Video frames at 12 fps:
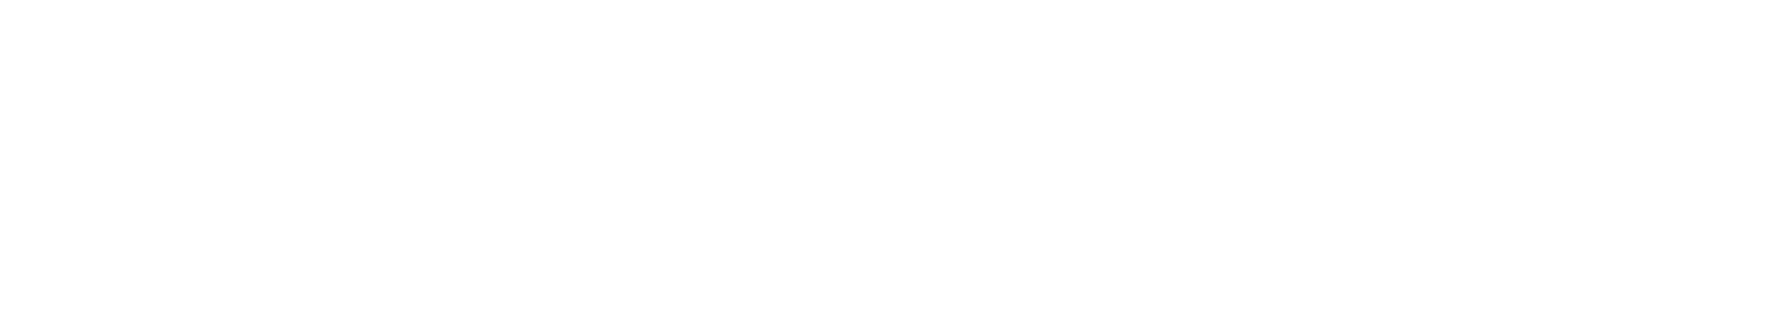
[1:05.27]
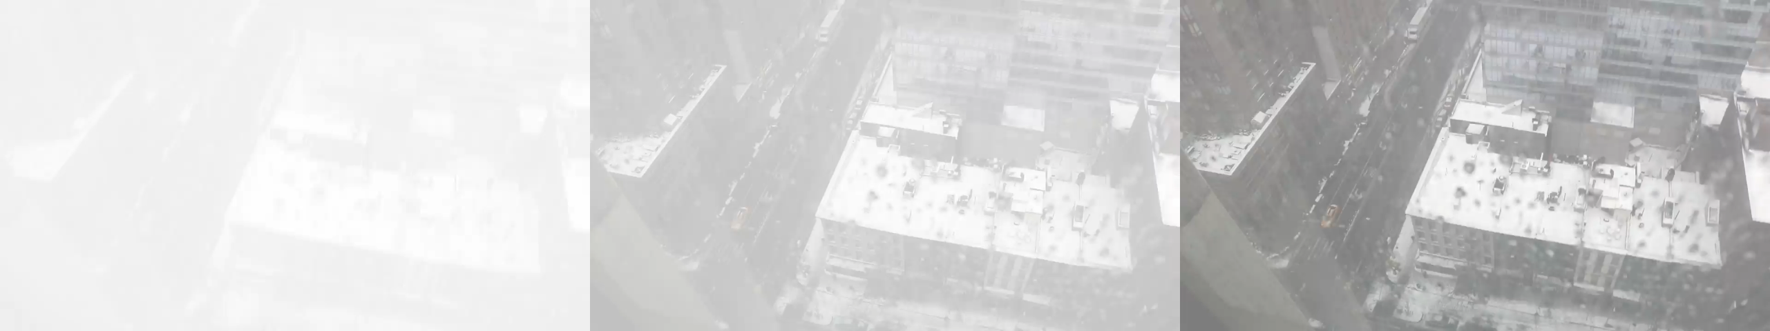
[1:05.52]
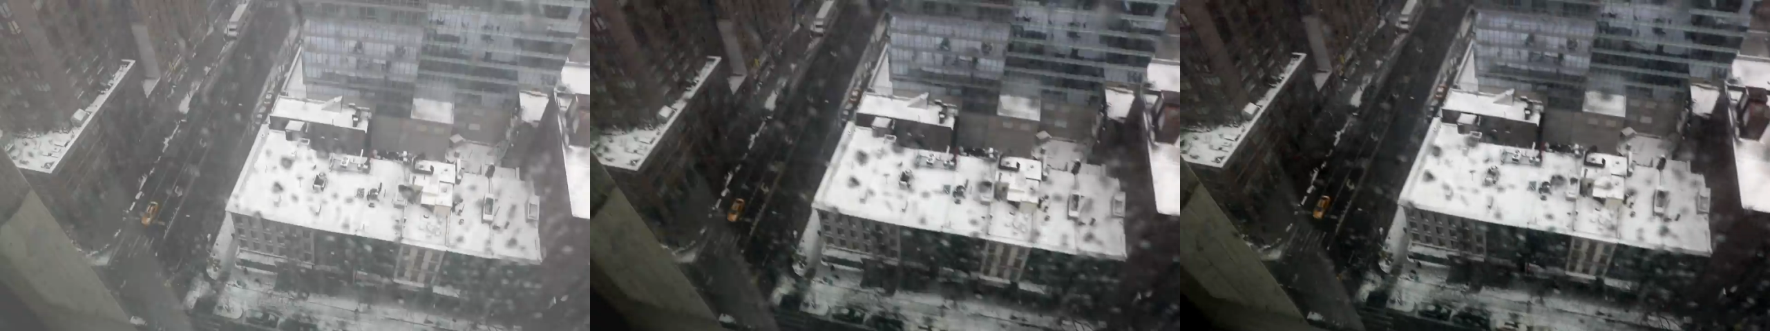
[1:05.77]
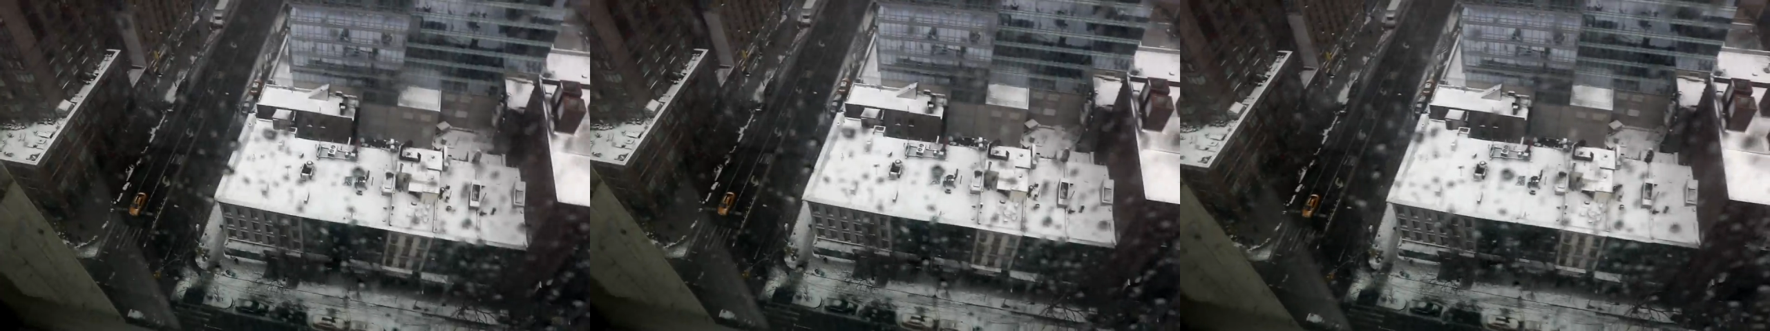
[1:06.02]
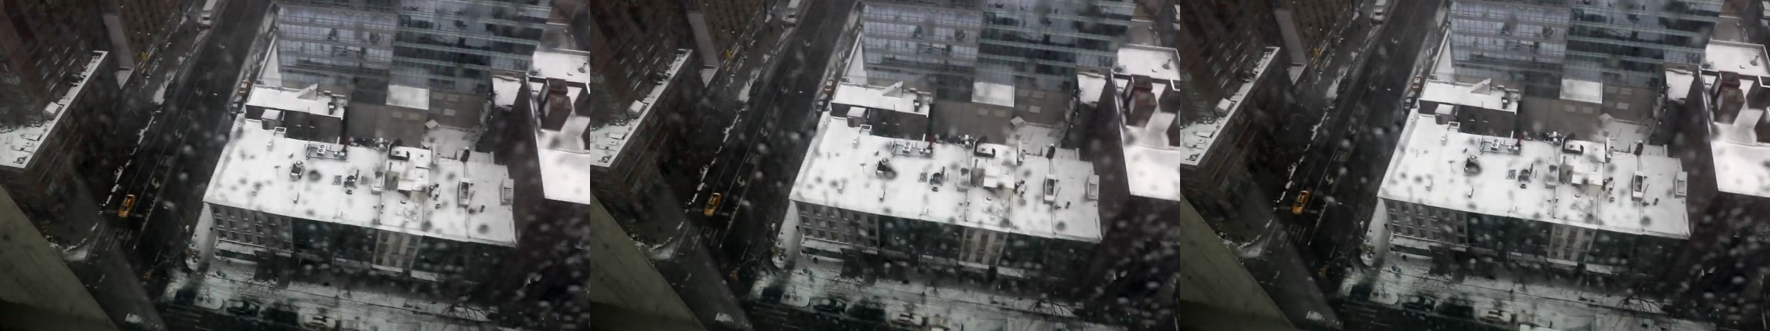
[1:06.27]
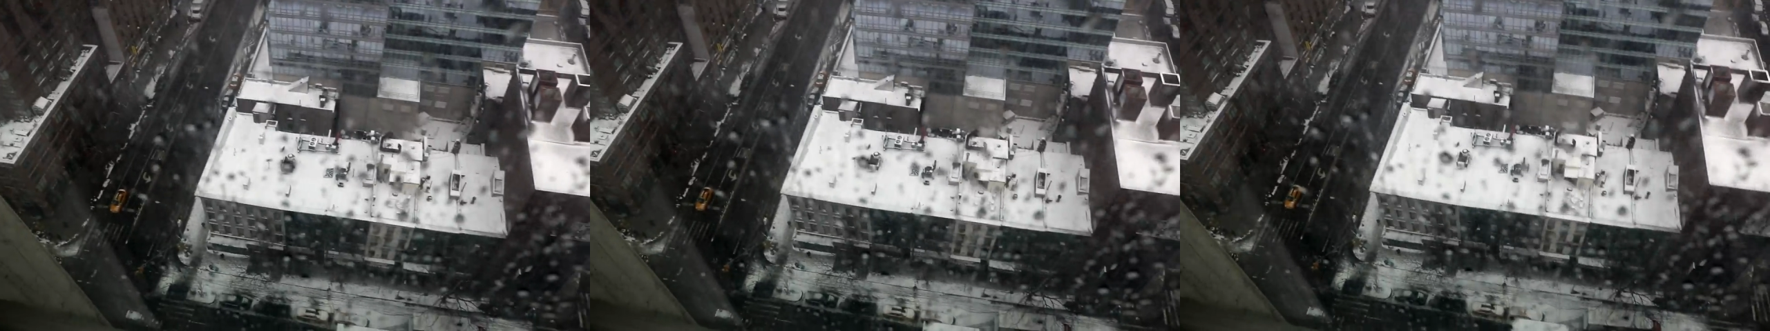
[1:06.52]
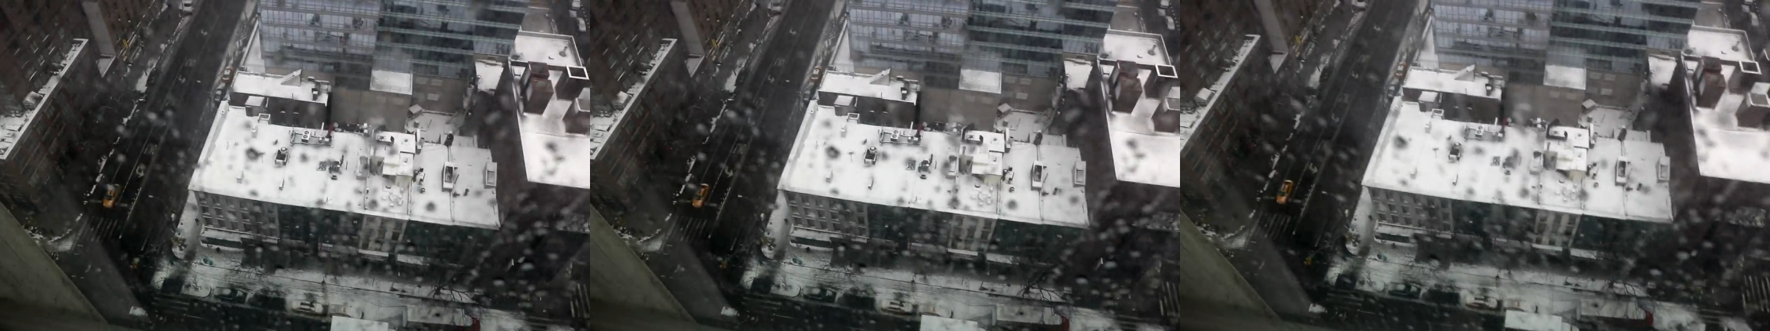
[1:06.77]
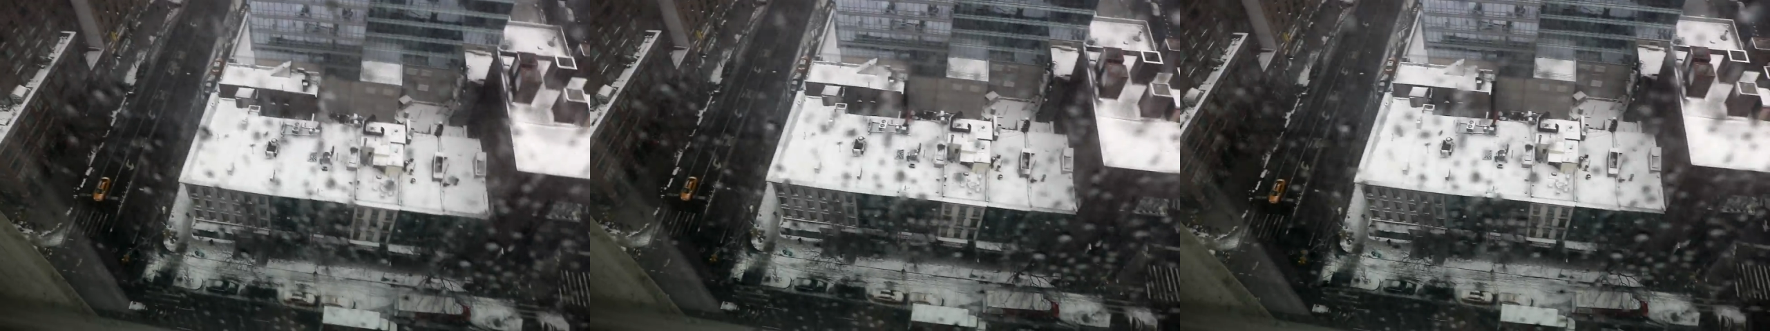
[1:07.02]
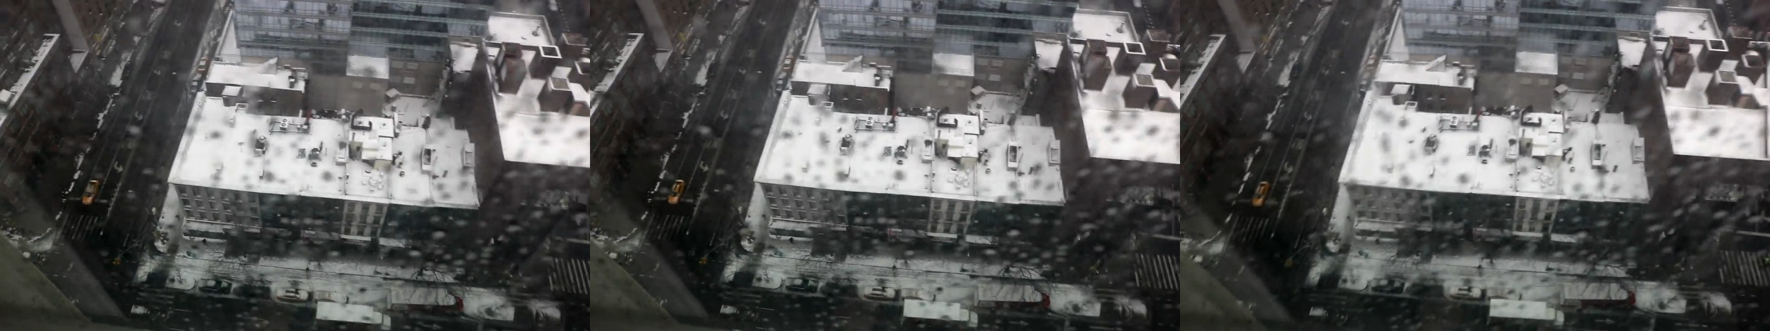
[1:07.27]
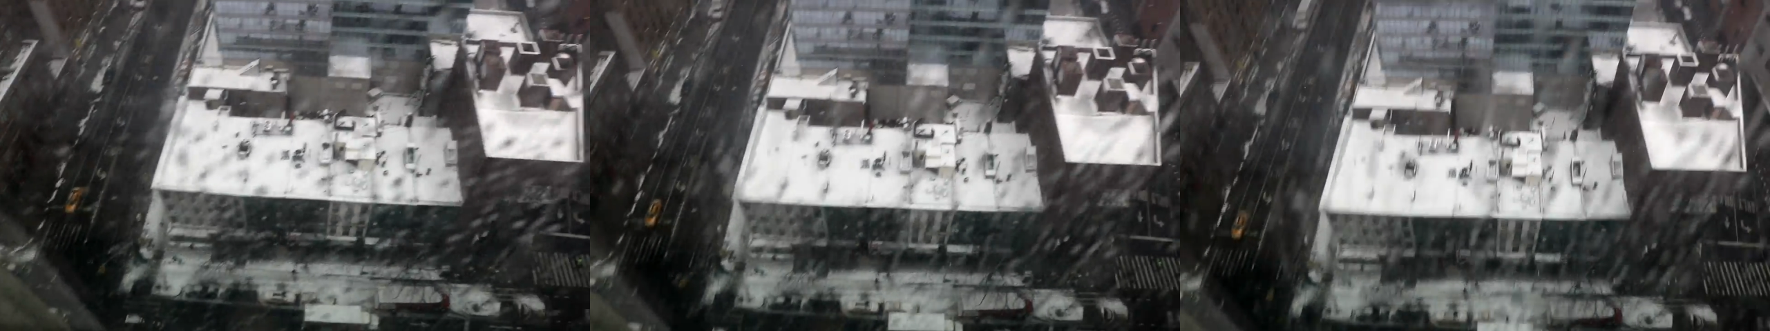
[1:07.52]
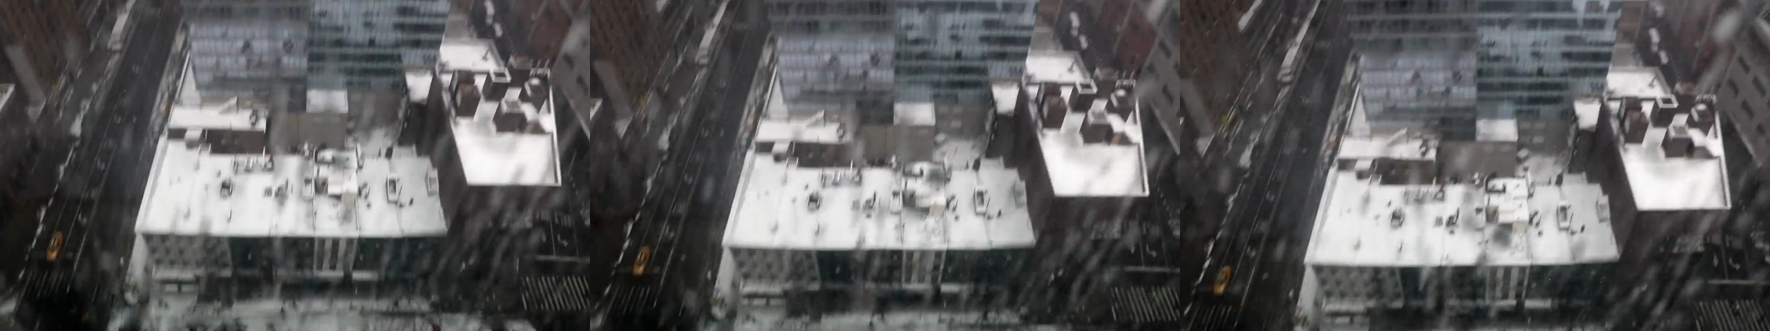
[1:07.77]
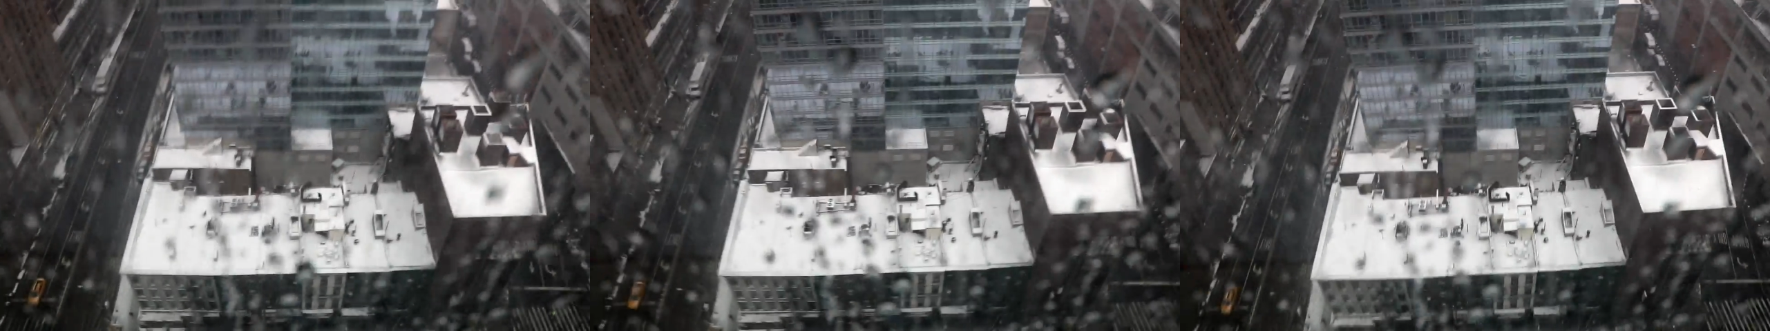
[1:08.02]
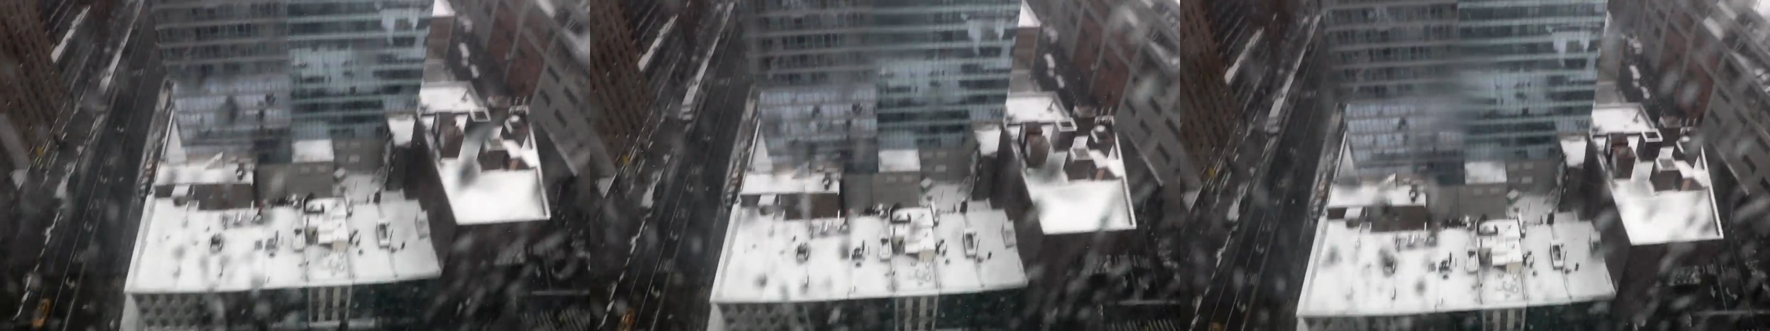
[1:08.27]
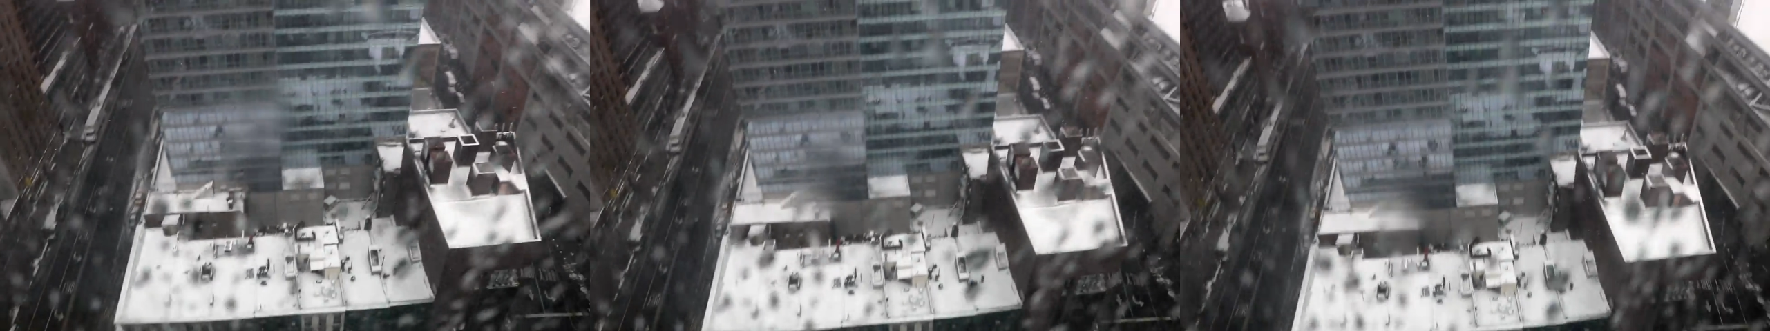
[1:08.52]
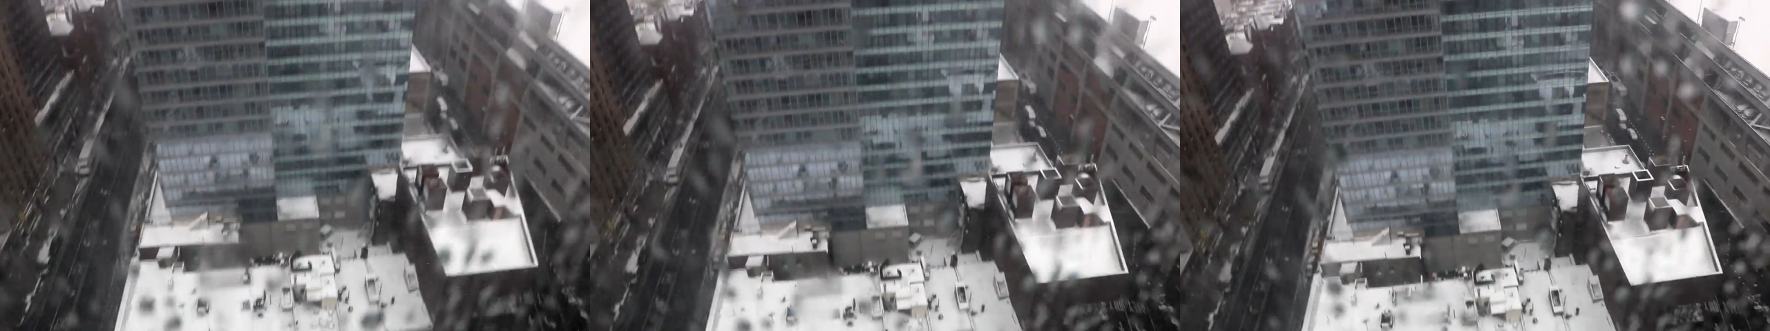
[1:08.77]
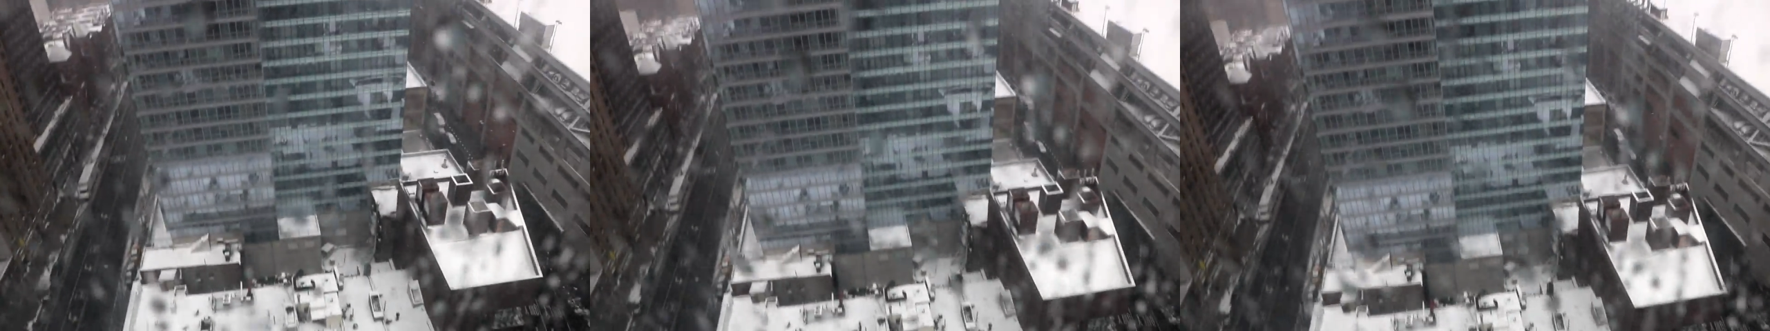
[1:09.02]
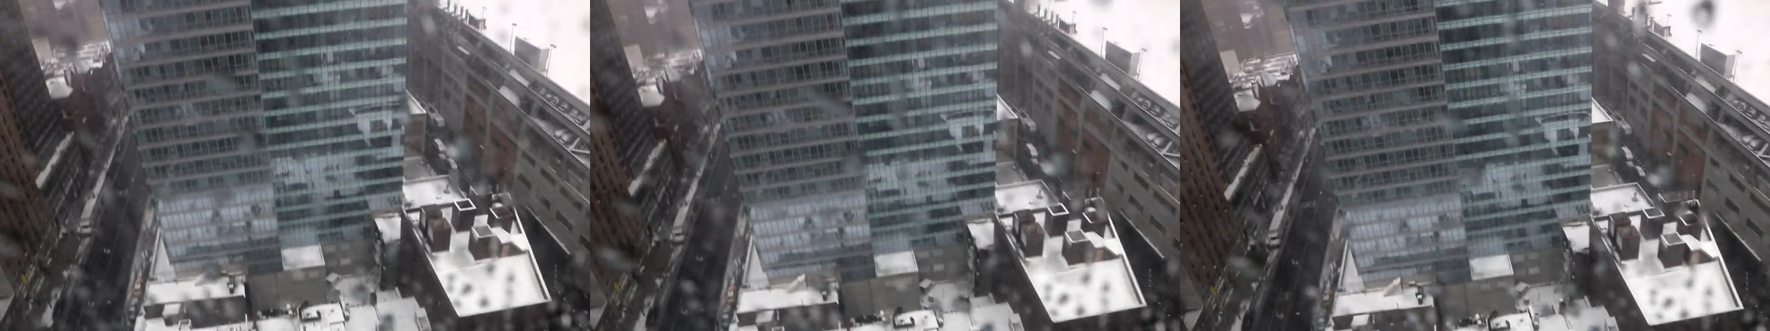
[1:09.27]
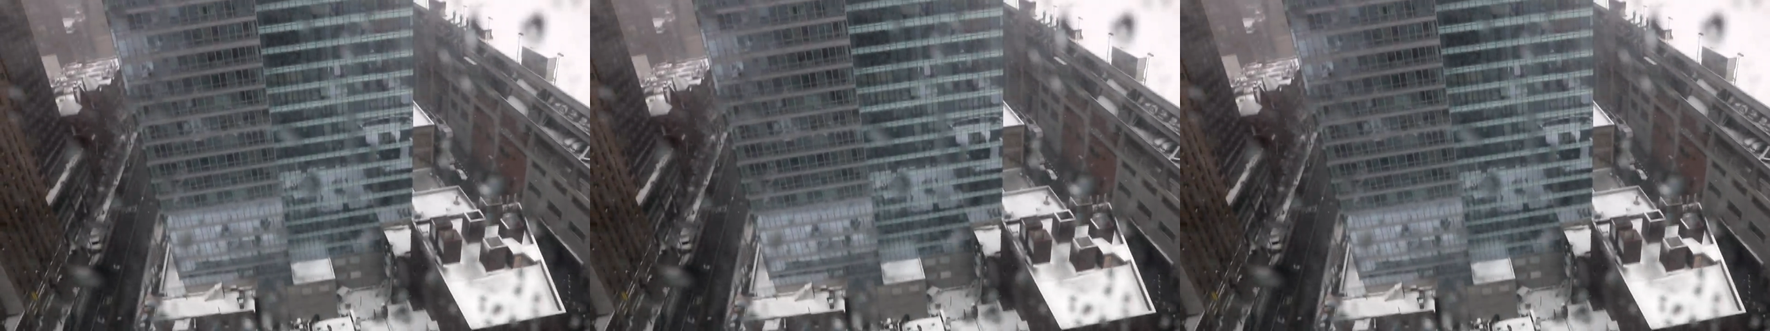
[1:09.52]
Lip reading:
[unreadable: no face in view]